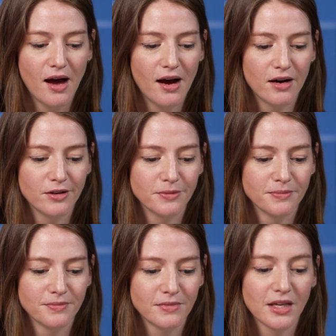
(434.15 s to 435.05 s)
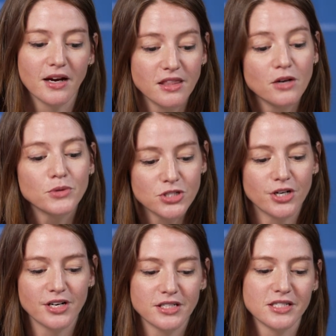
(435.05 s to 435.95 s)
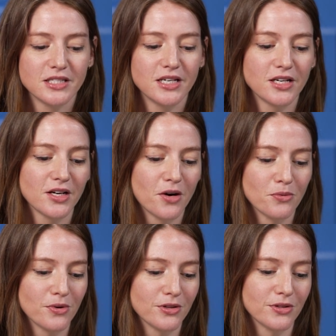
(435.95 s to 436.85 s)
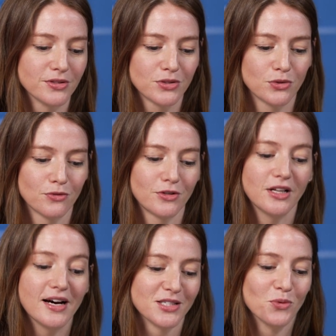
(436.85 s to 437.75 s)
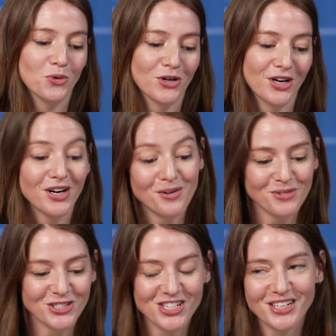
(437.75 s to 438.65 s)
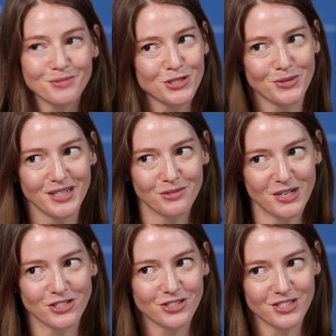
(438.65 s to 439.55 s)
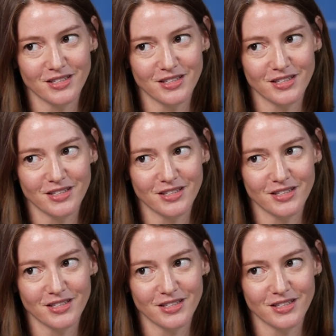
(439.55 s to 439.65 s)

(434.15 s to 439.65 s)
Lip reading: I think we're starting to see a real sort of class war emerging between renters